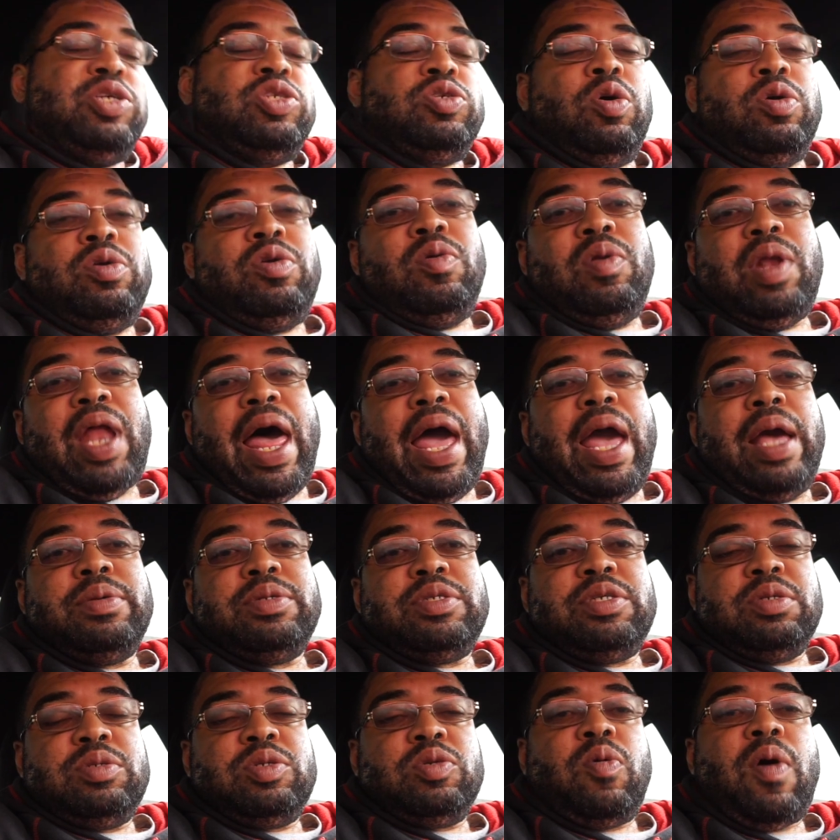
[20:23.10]
sure you like,
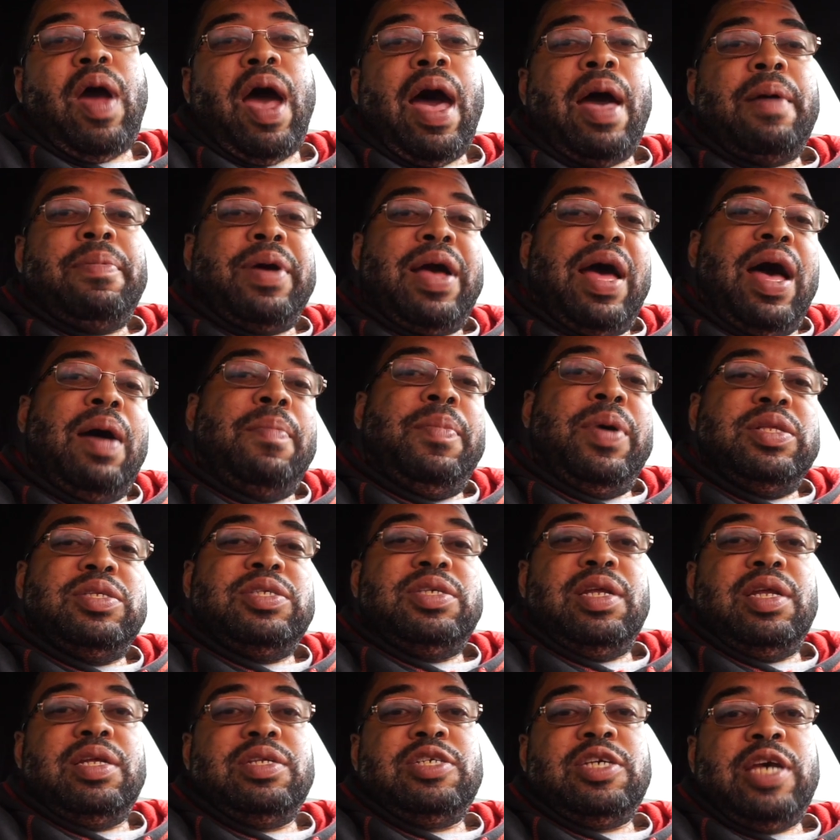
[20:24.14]
subscribe, comment
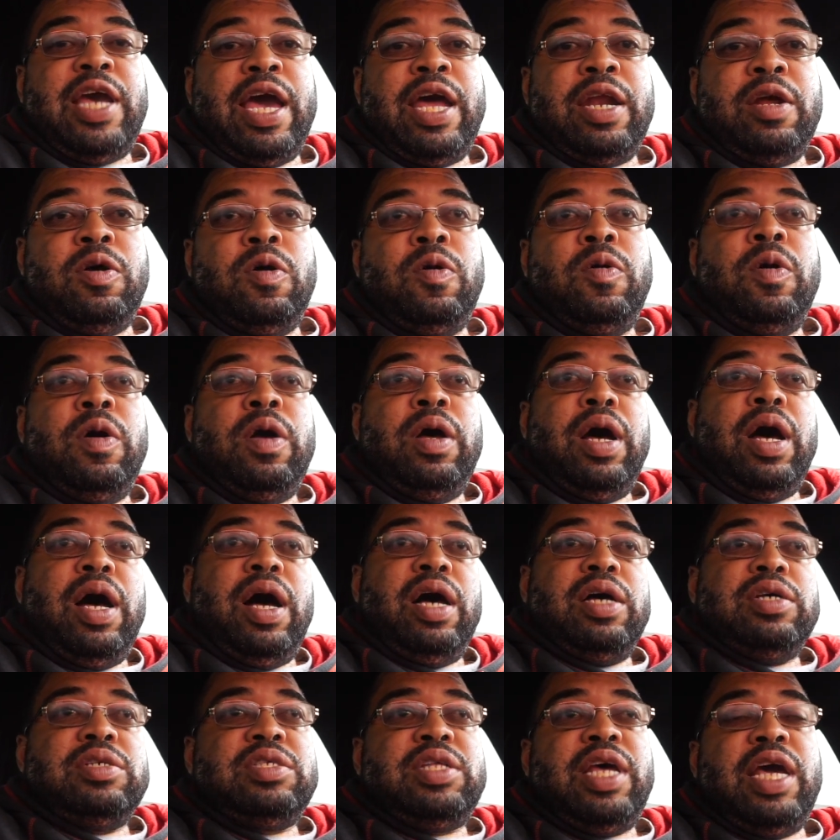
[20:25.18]
to the channel.
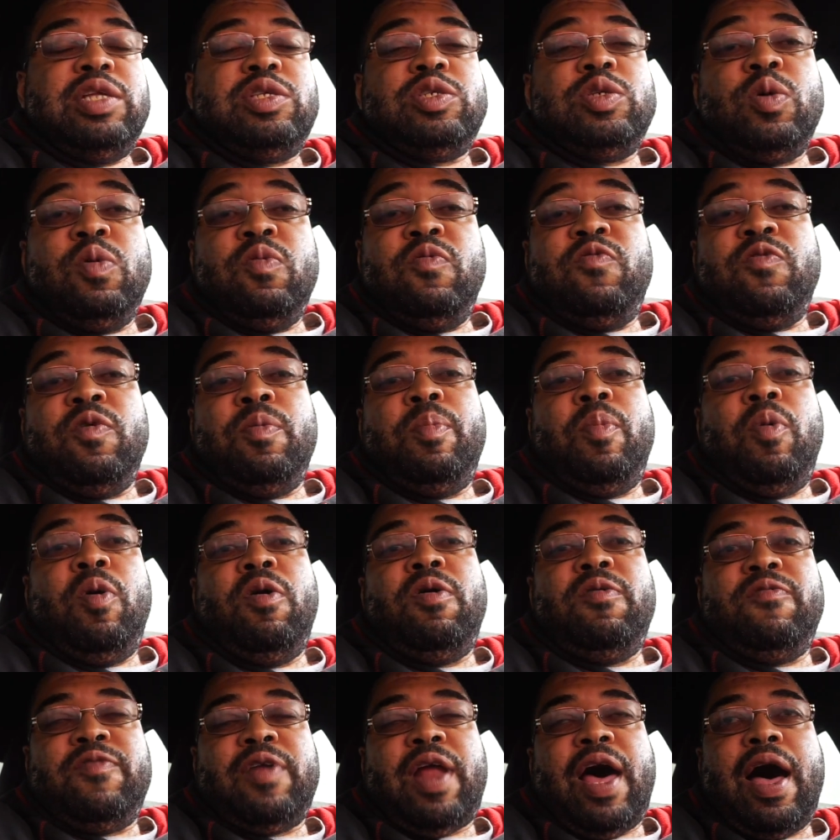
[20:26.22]
Stay tuned for
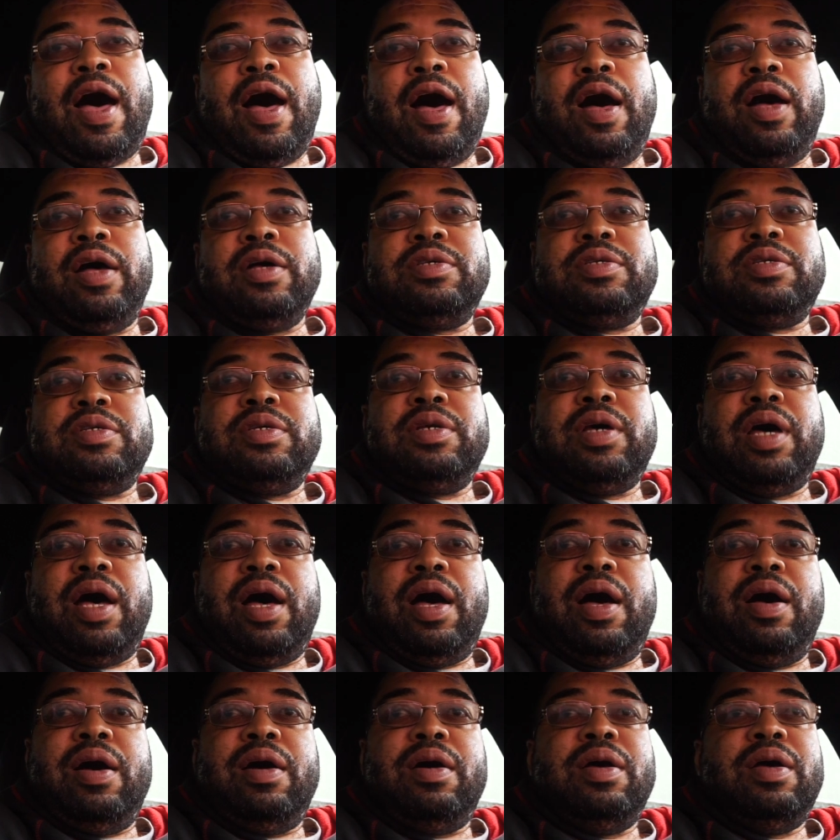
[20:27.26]
more vlogs.
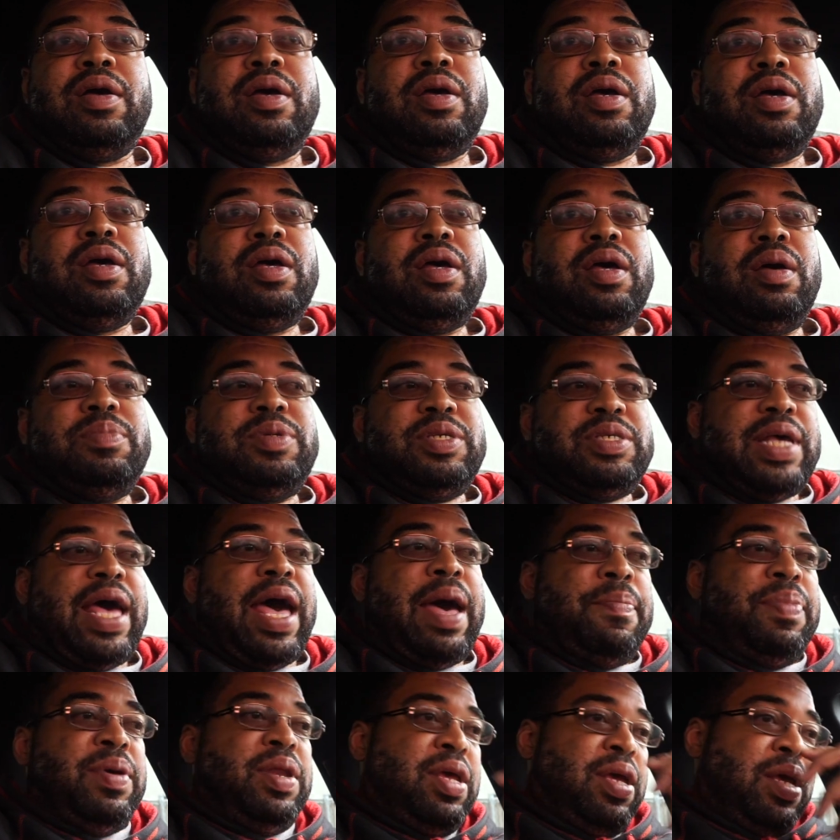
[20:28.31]
I'm just
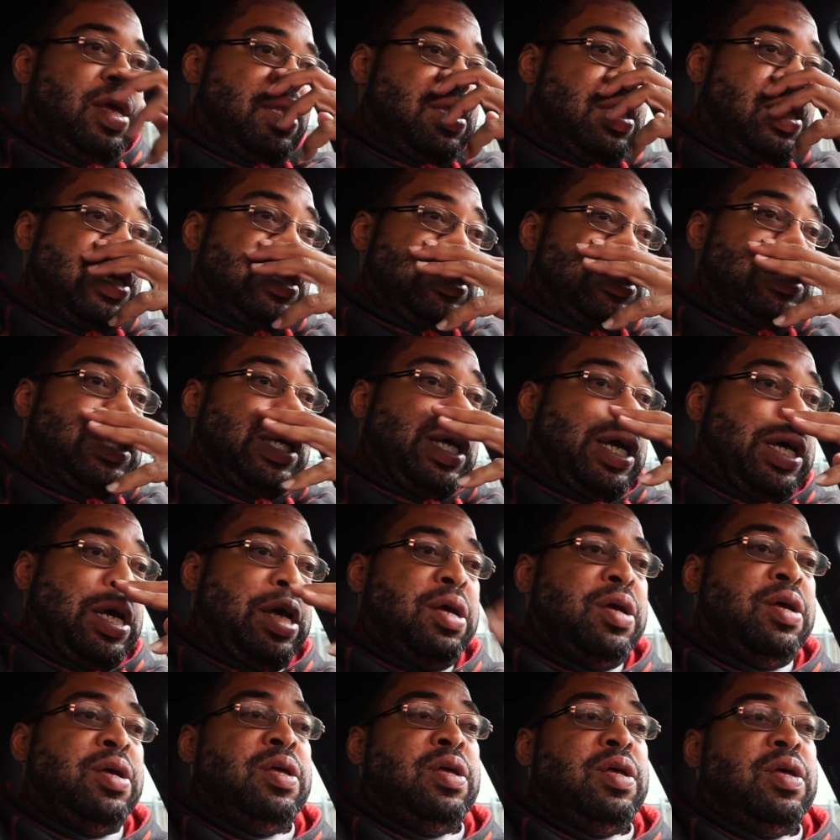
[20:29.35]
happy to get this
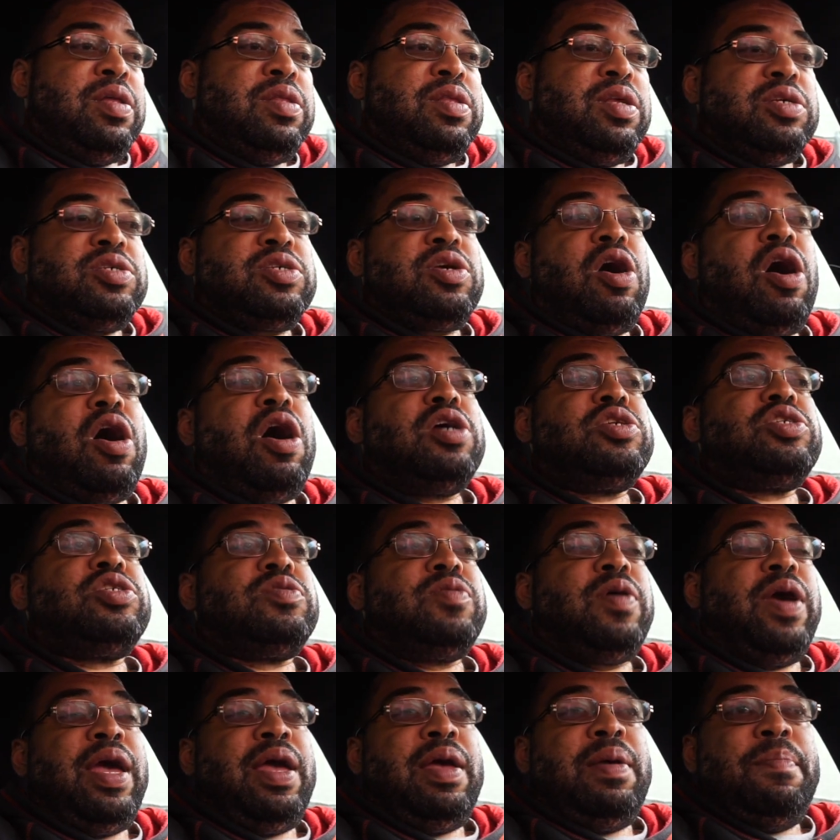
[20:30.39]
car
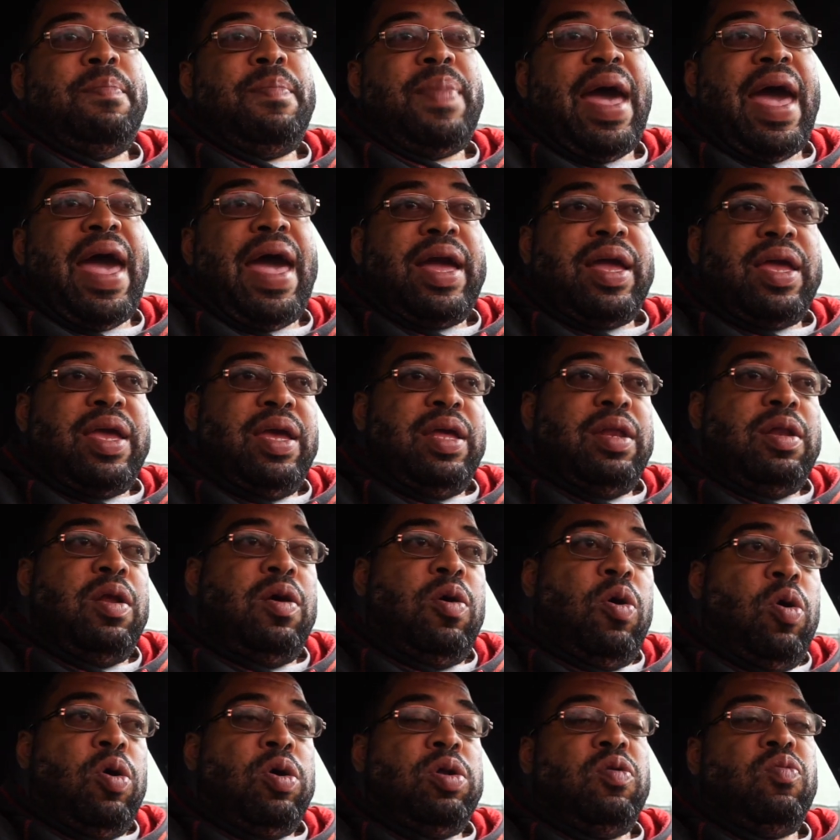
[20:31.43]
straight and back and
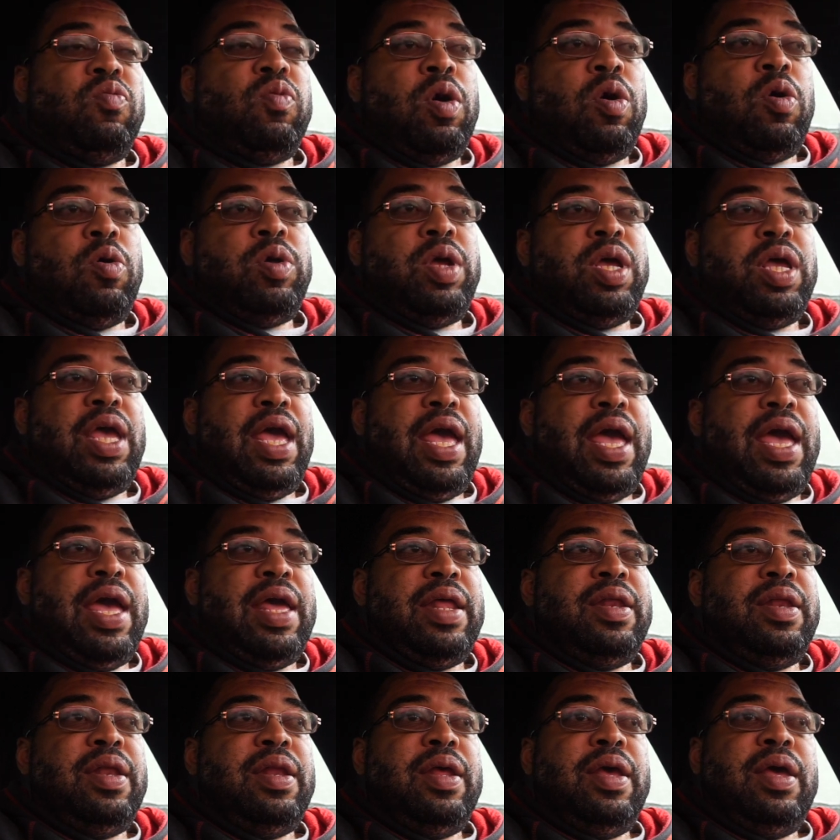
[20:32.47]
on the road
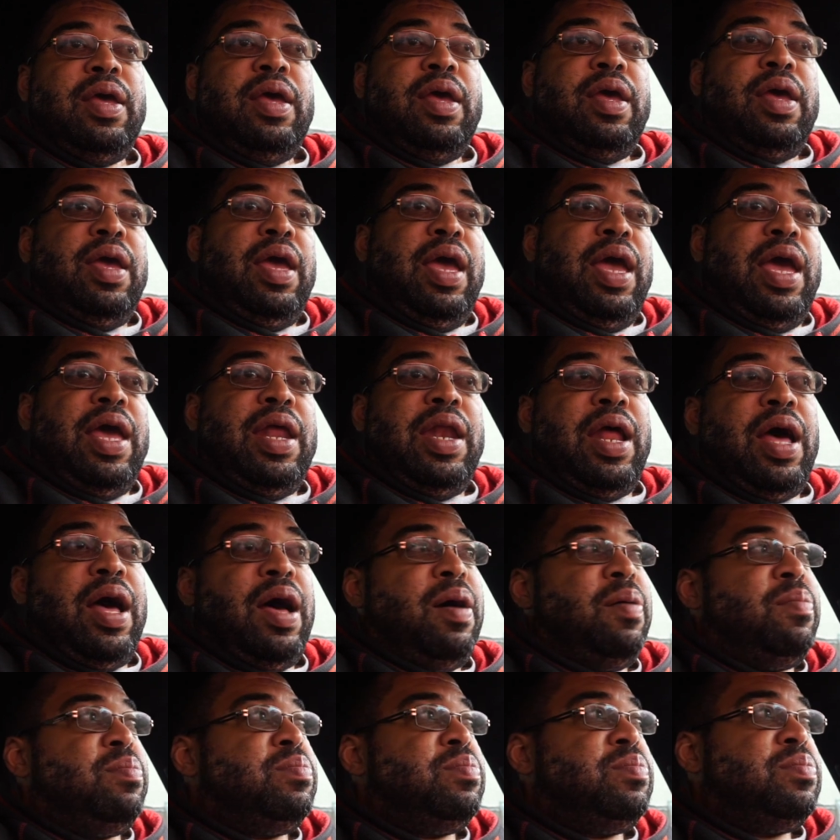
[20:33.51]
again. And
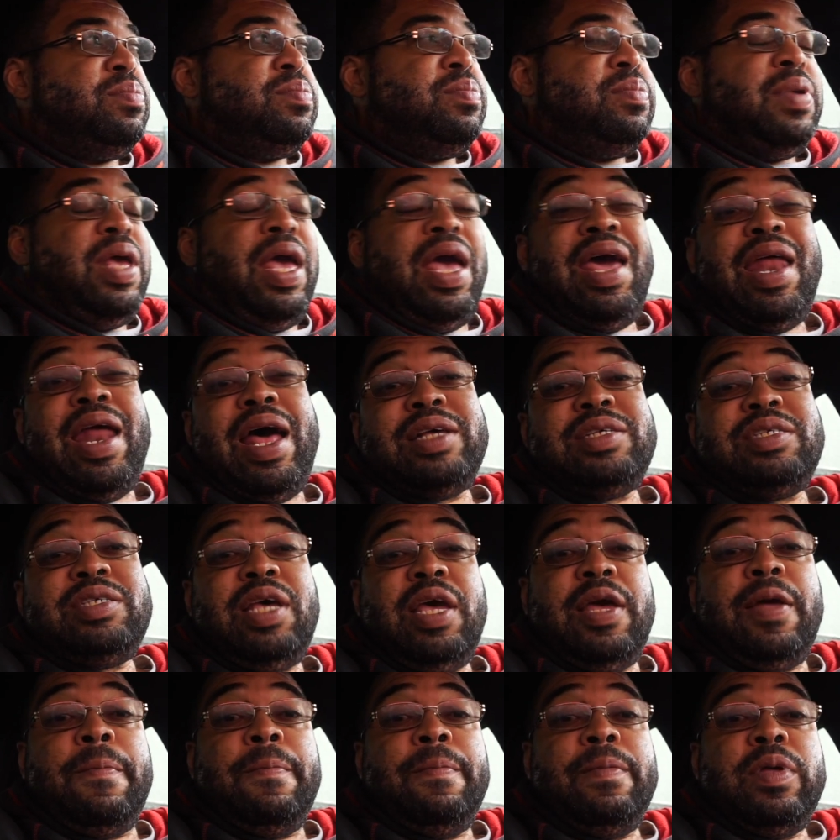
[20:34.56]
yeah, that's
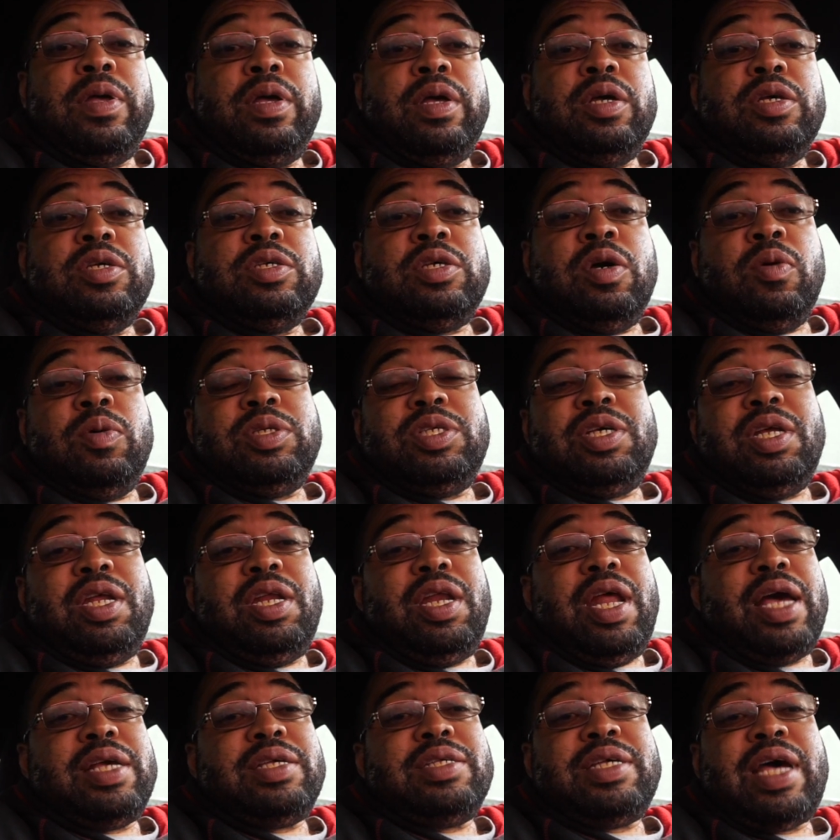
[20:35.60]
it. So until the
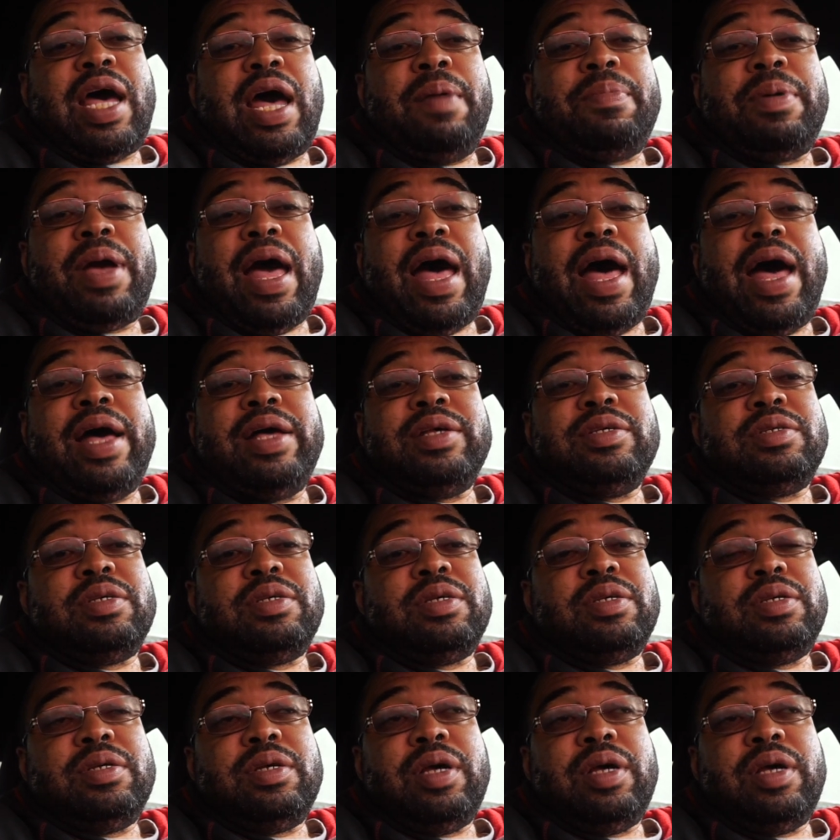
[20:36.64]
next time, guys,